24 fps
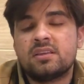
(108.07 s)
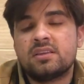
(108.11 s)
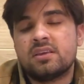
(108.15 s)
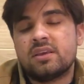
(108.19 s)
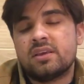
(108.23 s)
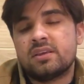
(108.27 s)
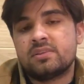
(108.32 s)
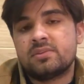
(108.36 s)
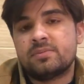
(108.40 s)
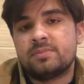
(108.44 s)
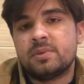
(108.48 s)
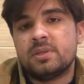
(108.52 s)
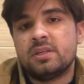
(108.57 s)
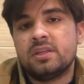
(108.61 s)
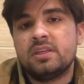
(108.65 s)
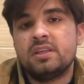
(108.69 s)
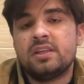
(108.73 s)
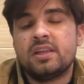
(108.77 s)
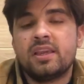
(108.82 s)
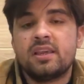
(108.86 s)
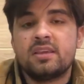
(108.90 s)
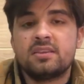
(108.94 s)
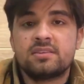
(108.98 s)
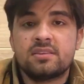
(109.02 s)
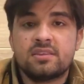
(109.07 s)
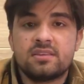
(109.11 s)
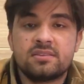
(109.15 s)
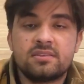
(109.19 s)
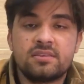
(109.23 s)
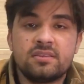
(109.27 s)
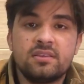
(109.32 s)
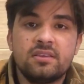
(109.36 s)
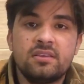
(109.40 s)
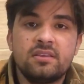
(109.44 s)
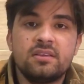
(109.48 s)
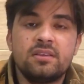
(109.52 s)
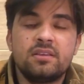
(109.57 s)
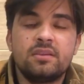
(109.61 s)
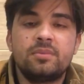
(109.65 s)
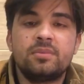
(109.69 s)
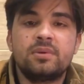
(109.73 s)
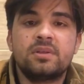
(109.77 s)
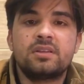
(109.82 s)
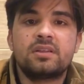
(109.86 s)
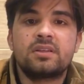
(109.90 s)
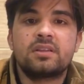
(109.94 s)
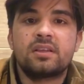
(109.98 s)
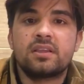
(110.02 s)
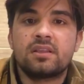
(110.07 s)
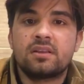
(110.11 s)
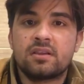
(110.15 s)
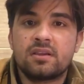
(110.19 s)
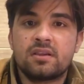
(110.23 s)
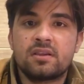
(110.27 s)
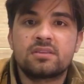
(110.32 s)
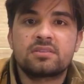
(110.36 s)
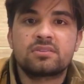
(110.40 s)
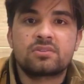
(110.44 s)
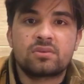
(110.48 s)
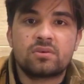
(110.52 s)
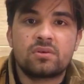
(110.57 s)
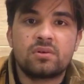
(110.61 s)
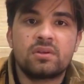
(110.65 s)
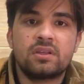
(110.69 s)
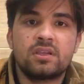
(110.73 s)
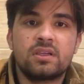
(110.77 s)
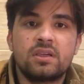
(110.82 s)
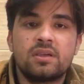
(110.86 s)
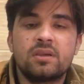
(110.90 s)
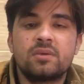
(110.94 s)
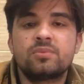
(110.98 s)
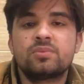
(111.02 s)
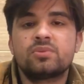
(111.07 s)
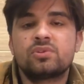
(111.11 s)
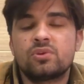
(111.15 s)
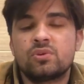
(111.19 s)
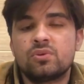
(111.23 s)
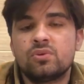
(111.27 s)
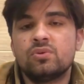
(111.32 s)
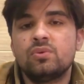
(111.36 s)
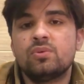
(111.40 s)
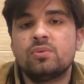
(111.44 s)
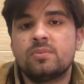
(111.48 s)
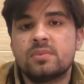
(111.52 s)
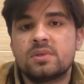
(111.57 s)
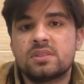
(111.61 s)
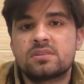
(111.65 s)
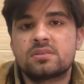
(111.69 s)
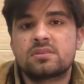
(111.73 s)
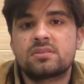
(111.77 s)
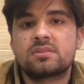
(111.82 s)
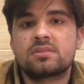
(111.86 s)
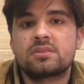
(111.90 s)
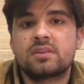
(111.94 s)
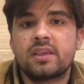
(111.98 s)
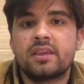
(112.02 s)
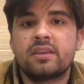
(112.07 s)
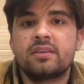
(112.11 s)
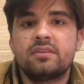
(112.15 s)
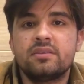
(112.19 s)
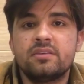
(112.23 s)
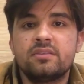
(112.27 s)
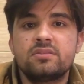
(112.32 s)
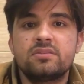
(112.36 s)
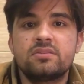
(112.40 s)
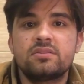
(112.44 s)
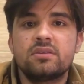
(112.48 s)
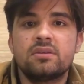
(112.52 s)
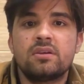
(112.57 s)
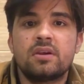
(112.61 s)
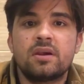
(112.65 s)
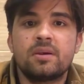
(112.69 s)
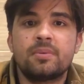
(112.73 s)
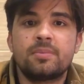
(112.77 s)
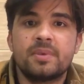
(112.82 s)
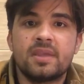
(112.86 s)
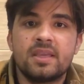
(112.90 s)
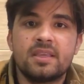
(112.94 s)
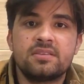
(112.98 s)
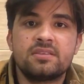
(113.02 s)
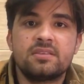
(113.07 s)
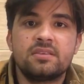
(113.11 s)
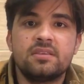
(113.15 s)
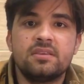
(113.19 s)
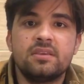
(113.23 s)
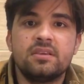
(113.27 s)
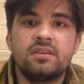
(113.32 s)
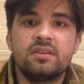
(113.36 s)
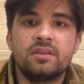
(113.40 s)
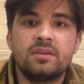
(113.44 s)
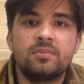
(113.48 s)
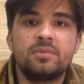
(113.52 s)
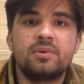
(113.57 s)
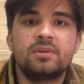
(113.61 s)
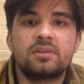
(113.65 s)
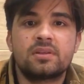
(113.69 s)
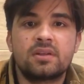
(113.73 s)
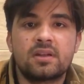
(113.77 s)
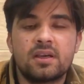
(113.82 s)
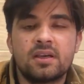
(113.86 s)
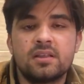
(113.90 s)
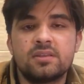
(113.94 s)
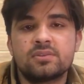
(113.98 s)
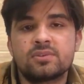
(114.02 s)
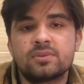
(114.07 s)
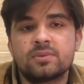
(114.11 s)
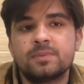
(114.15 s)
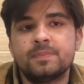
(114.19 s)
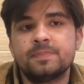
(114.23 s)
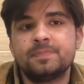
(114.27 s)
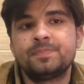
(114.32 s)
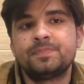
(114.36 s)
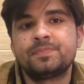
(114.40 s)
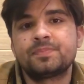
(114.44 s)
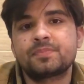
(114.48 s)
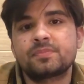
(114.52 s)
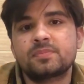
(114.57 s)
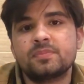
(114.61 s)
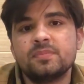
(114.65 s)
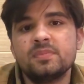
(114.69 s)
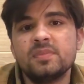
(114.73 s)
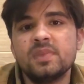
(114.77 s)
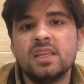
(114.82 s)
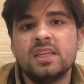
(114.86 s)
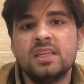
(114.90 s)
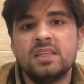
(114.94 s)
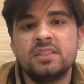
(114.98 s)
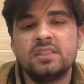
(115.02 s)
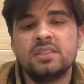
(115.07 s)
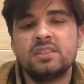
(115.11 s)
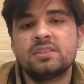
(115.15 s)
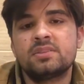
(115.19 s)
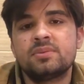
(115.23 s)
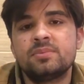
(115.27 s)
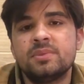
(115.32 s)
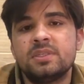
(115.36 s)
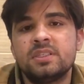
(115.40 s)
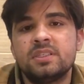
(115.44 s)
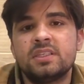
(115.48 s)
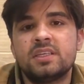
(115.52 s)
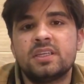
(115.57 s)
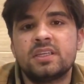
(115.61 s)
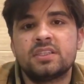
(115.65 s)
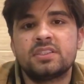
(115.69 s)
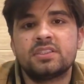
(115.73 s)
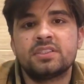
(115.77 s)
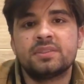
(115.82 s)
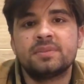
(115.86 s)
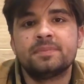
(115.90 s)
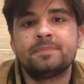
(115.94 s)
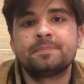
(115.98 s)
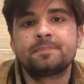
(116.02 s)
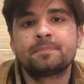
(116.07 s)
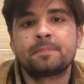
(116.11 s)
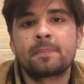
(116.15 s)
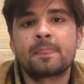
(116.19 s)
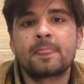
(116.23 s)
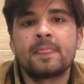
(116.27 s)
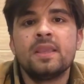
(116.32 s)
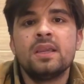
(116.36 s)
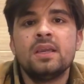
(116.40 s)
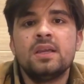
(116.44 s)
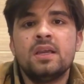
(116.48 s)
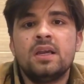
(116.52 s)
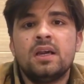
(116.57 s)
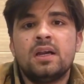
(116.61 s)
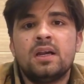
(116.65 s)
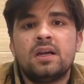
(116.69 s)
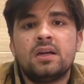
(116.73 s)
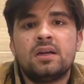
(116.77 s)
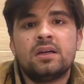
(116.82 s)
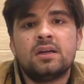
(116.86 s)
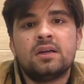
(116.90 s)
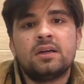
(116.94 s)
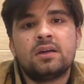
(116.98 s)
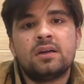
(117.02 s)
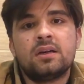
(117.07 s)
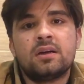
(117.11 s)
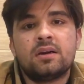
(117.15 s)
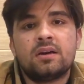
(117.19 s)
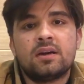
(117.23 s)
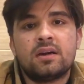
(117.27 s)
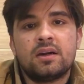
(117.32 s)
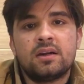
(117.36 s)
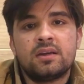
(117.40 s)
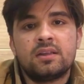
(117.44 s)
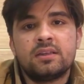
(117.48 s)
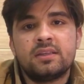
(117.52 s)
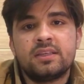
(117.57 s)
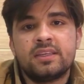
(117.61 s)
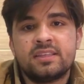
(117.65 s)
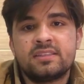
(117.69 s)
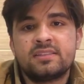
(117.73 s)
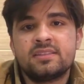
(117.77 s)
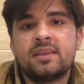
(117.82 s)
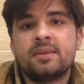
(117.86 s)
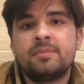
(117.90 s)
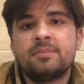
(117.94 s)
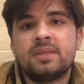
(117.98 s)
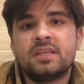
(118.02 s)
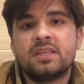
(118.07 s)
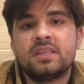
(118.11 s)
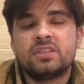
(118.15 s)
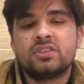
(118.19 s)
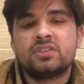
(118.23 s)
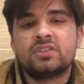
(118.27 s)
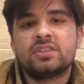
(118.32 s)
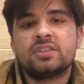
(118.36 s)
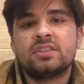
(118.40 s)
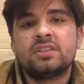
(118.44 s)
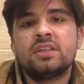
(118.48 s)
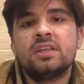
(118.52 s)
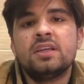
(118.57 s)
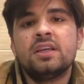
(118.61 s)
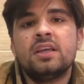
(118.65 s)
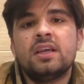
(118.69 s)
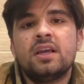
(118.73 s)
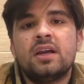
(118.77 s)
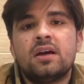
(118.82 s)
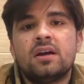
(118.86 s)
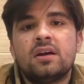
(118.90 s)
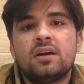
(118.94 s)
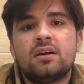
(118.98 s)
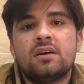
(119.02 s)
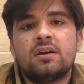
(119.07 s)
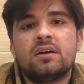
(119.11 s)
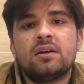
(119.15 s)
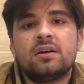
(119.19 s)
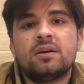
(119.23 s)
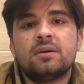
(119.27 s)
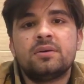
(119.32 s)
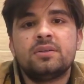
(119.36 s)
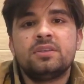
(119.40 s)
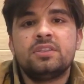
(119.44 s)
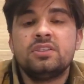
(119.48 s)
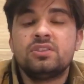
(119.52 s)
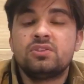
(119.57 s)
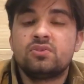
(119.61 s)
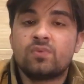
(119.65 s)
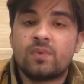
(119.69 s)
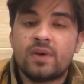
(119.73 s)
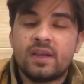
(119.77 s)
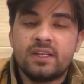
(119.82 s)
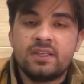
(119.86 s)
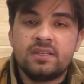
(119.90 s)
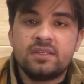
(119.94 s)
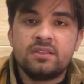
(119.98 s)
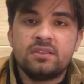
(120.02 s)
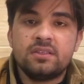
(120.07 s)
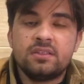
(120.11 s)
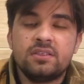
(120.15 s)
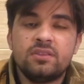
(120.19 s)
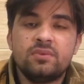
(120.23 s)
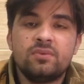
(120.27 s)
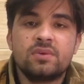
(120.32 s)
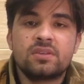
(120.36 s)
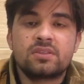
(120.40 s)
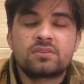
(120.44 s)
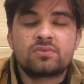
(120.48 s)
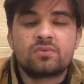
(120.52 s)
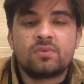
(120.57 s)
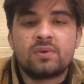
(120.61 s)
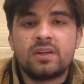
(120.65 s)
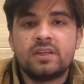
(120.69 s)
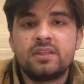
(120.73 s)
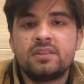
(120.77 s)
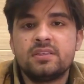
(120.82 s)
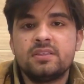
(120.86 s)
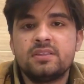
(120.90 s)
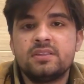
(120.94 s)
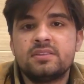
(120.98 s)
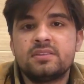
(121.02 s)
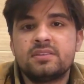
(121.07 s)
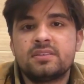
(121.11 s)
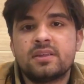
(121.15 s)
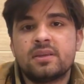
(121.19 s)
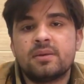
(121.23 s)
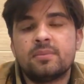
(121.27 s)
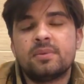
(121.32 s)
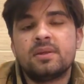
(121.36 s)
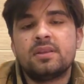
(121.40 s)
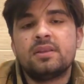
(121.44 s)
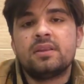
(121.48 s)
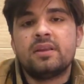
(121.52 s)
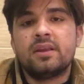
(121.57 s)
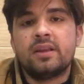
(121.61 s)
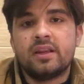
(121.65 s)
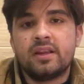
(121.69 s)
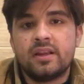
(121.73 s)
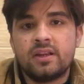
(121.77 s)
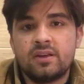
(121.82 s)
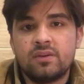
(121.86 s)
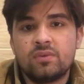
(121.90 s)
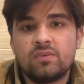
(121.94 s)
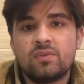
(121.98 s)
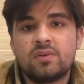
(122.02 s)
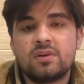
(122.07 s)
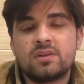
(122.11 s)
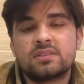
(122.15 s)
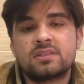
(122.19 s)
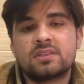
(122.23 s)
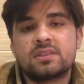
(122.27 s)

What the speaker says: aspirin, as ACE inhibitor can cause chronic cough, so you must take history of ACE inhibitor also and these medication. On examination, he was vitally stable, hand was